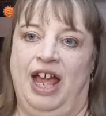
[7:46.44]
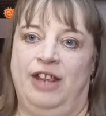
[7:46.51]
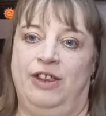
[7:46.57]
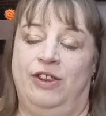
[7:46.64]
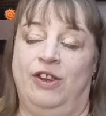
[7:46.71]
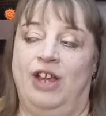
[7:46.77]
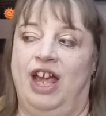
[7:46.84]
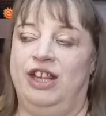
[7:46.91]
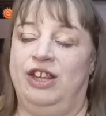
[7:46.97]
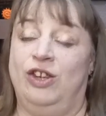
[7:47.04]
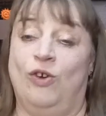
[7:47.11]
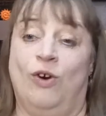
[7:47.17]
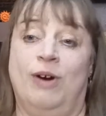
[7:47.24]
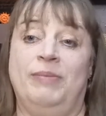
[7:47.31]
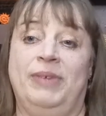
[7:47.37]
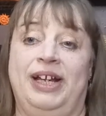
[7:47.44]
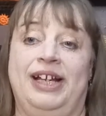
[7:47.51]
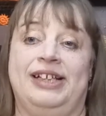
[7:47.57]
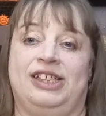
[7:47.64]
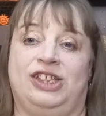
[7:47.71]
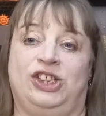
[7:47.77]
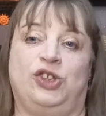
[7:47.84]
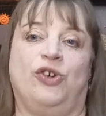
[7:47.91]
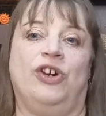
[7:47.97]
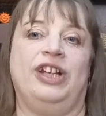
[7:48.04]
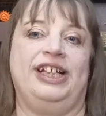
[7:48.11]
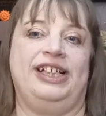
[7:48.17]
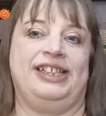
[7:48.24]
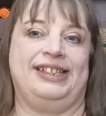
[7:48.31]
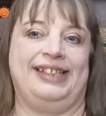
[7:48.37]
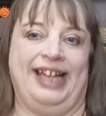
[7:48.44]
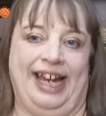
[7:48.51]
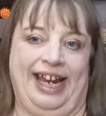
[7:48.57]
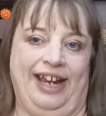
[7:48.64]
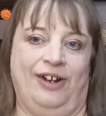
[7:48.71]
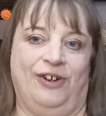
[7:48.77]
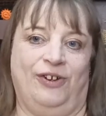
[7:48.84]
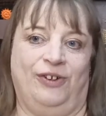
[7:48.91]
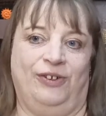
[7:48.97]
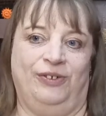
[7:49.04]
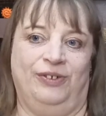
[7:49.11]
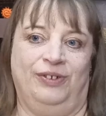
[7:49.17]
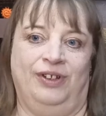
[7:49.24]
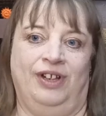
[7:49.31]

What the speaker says: And normally it's Chorley's tail